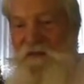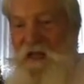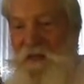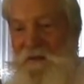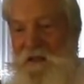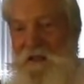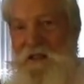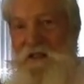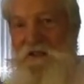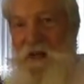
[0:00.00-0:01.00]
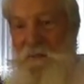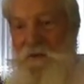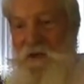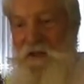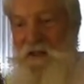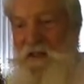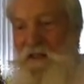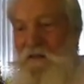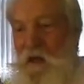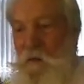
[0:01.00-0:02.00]
namely the assumption
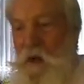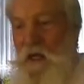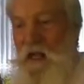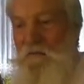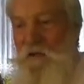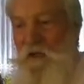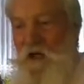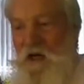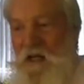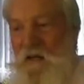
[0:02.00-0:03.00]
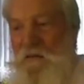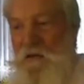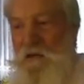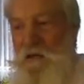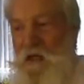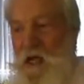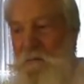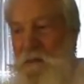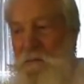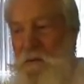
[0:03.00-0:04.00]
that what after long effort could
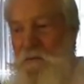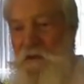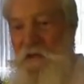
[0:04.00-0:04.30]
not be proved